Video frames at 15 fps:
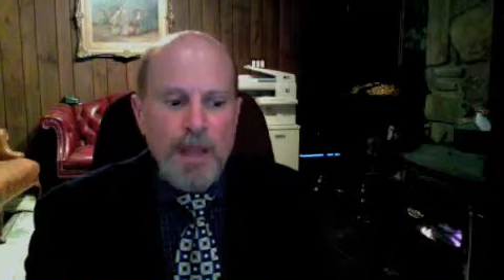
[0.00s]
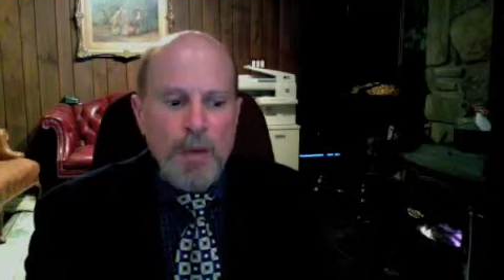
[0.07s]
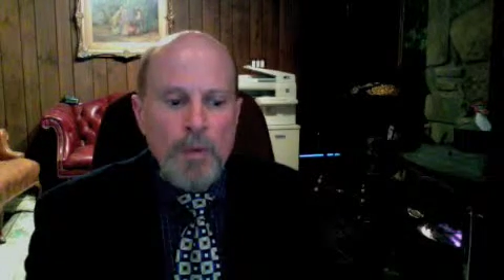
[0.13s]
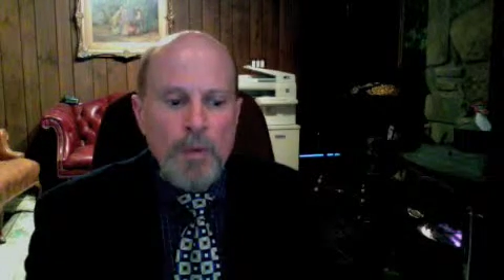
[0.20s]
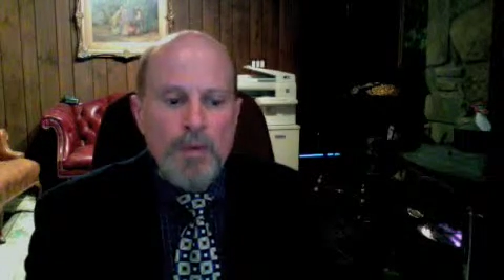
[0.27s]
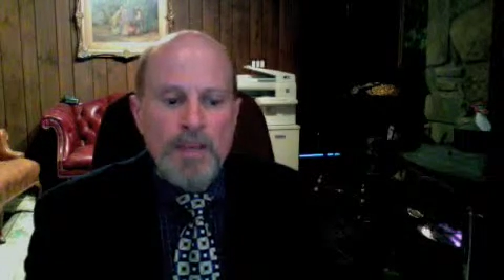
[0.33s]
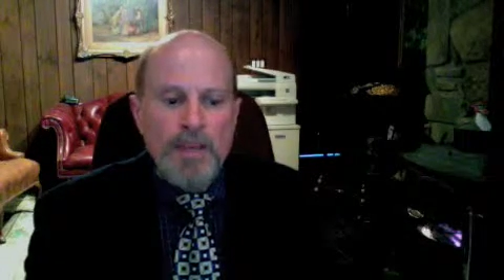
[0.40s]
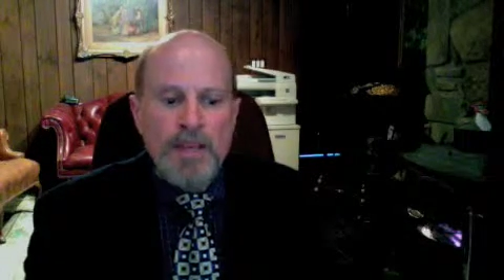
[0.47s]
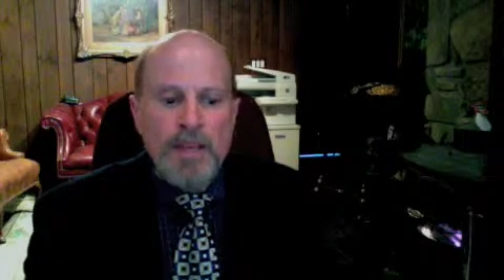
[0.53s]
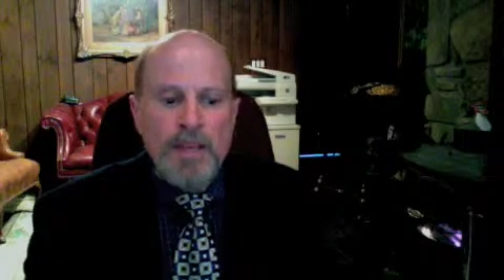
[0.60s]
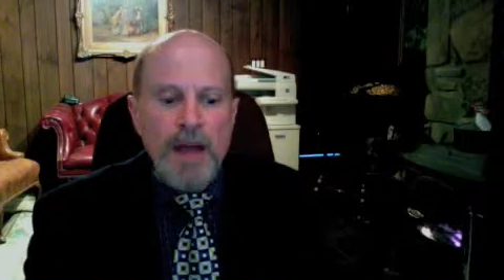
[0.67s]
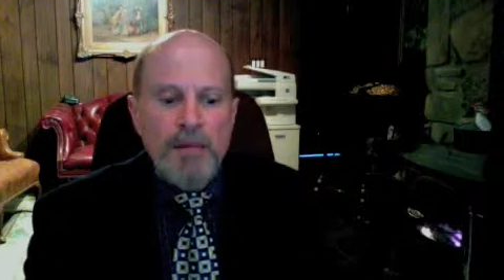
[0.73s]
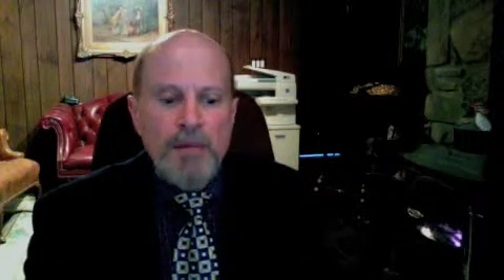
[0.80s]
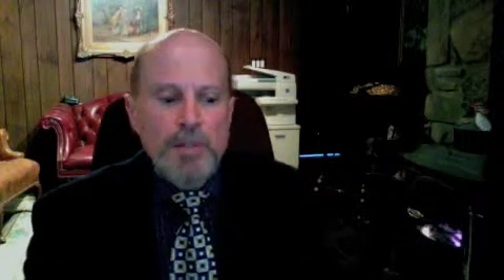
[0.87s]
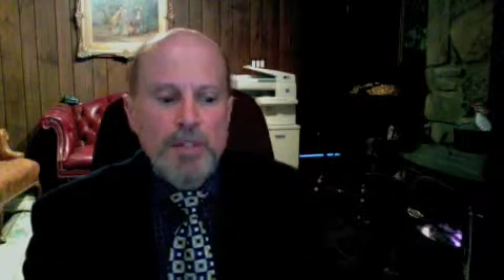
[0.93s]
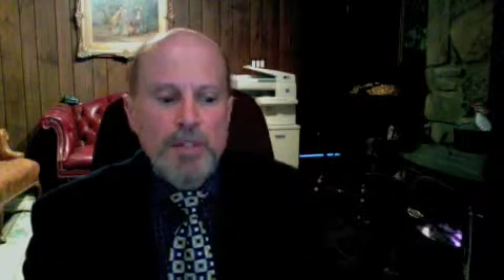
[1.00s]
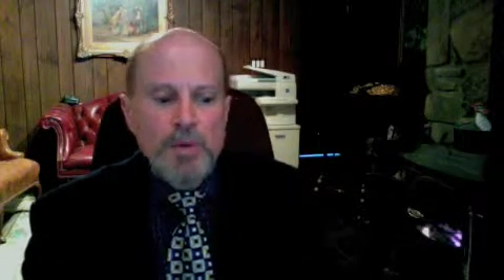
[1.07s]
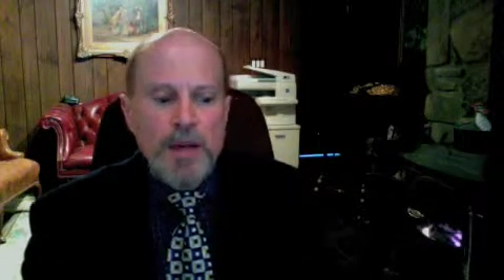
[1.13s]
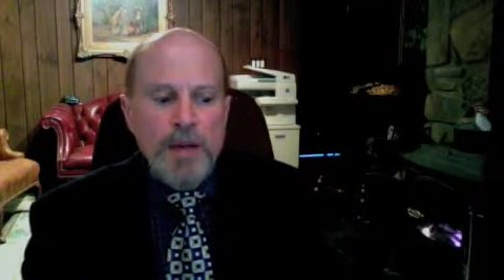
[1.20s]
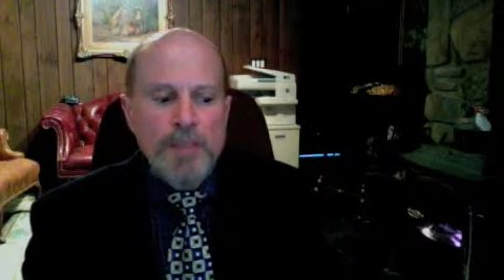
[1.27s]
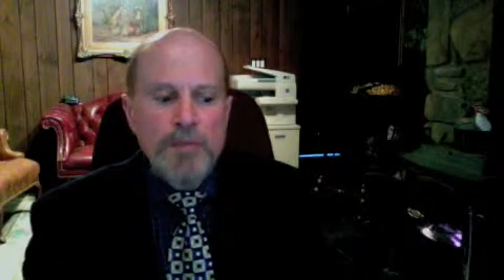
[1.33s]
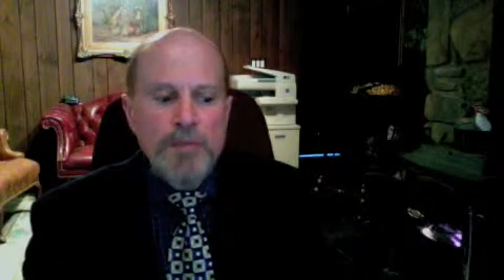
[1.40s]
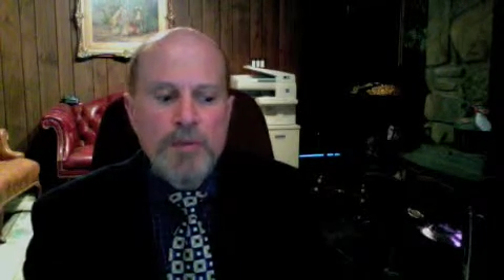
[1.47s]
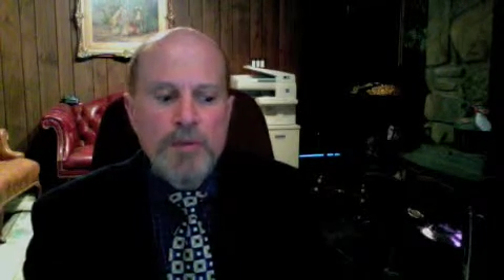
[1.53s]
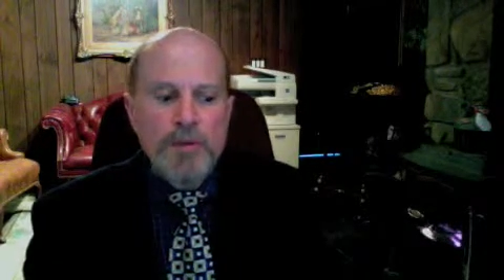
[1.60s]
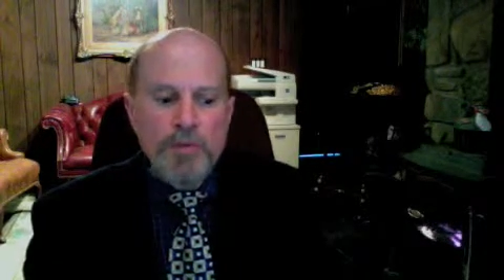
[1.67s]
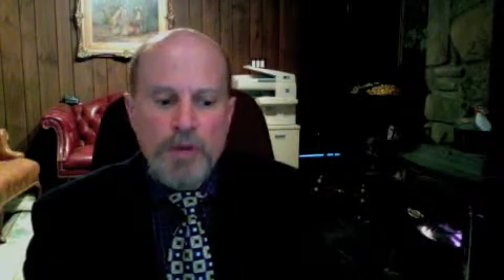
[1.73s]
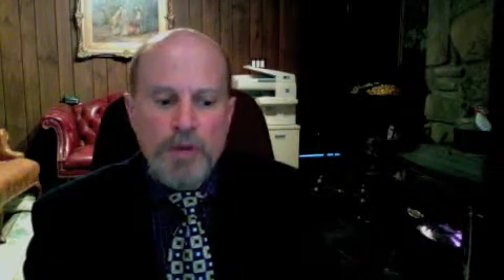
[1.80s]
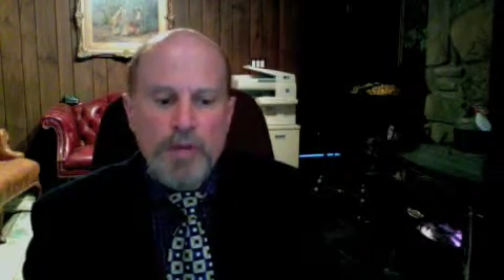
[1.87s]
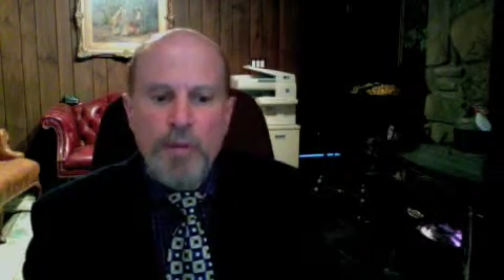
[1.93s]
When we encounter stress, what we
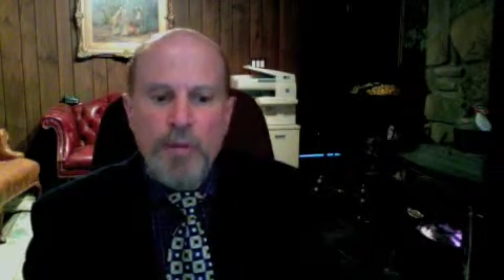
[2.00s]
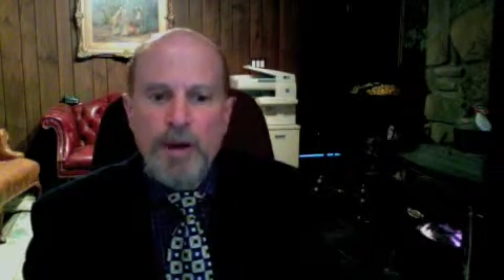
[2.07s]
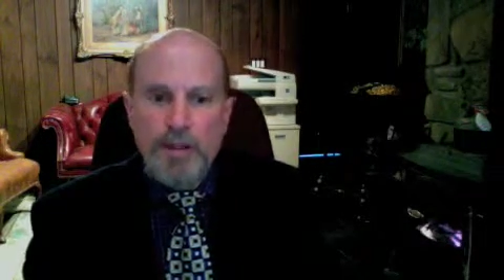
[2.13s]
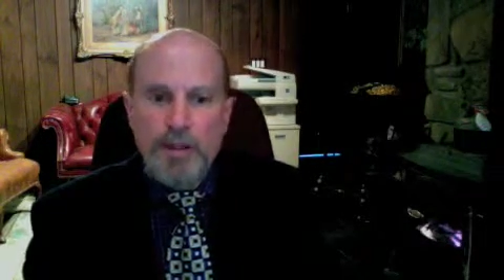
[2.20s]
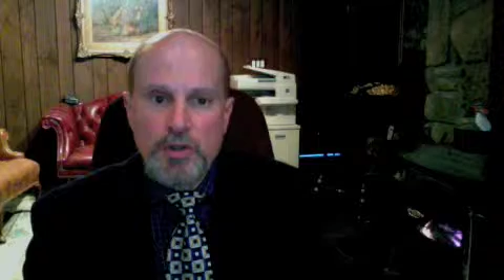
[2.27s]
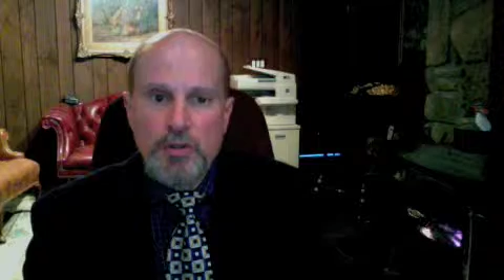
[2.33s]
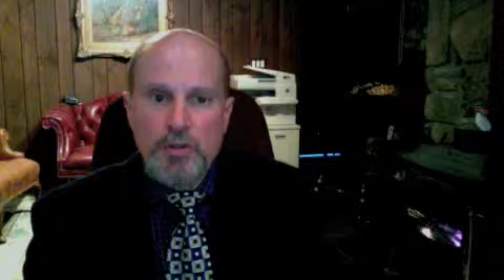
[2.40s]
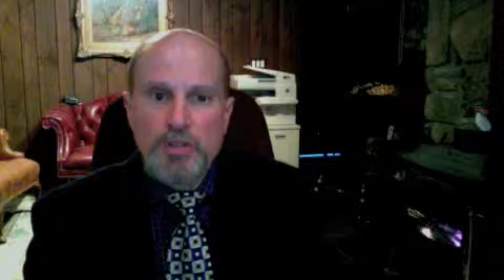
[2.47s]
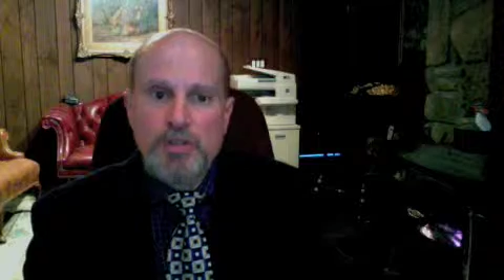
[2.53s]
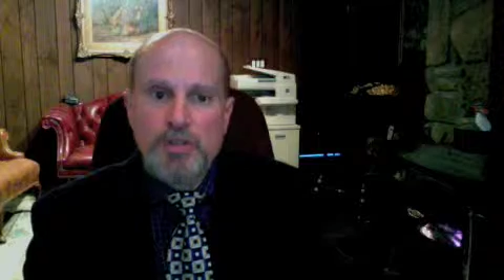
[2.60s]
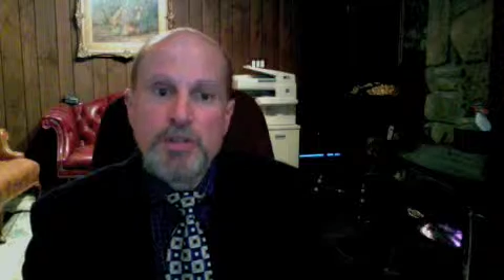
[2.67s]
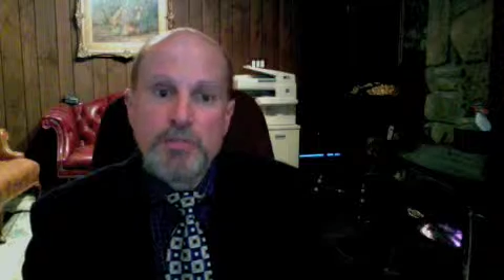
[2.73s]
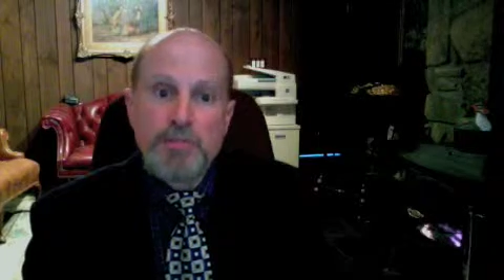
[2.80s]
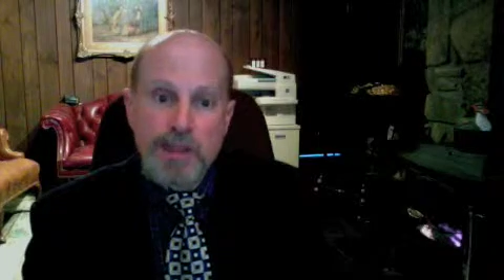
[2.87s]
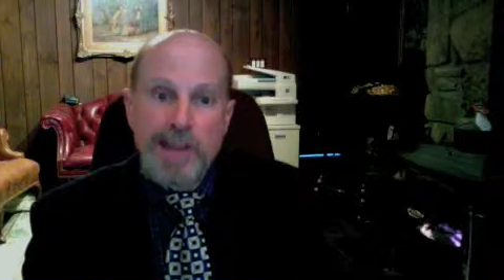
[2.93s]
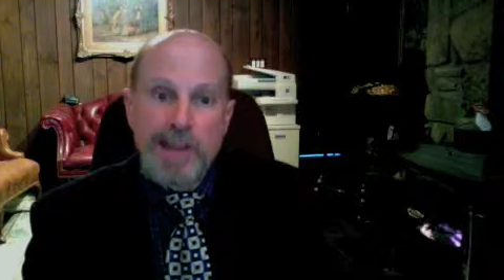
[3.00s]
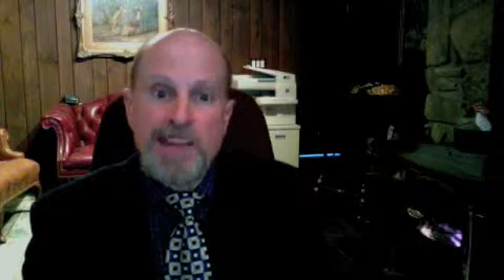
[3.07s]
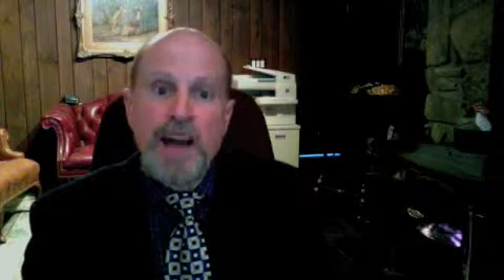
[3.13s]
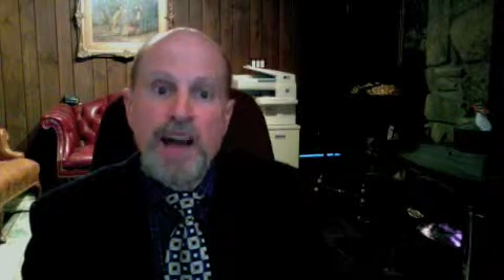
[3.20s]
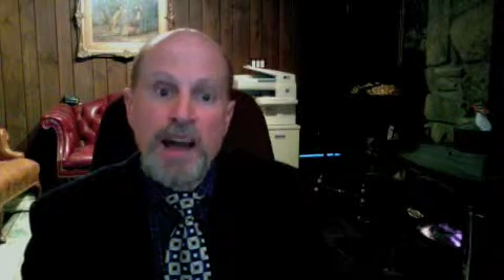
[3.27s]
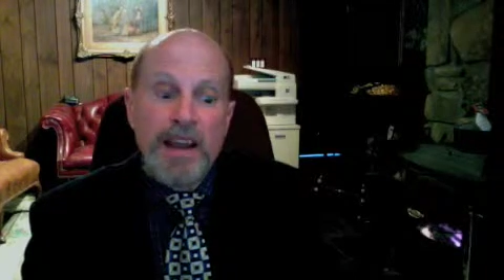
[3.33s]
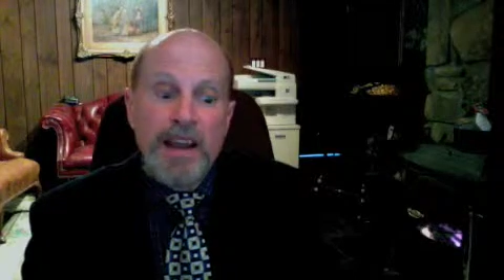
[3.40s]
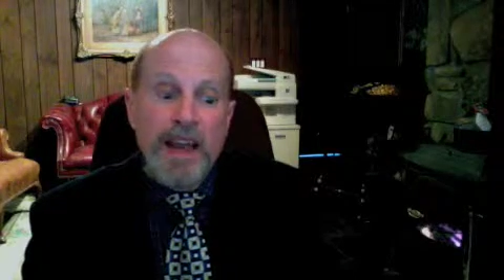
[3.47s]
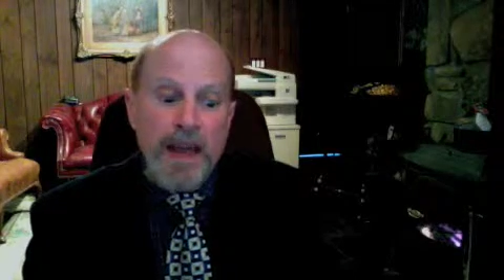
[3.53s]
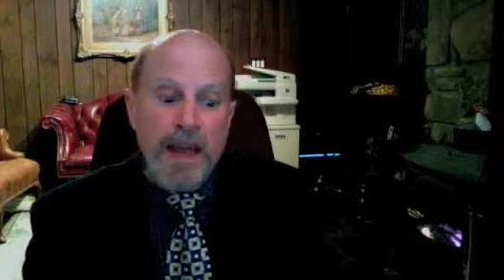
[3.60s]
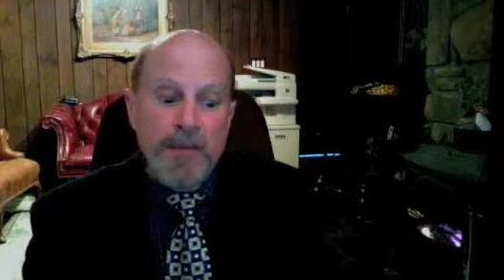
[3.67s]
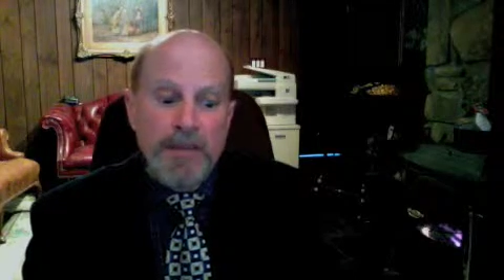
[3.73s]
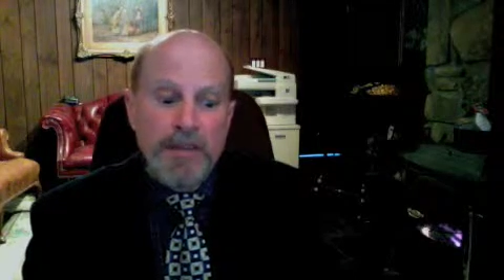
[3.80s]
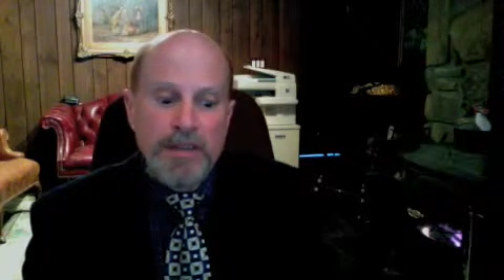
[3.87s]
really want to do is just plain not have it,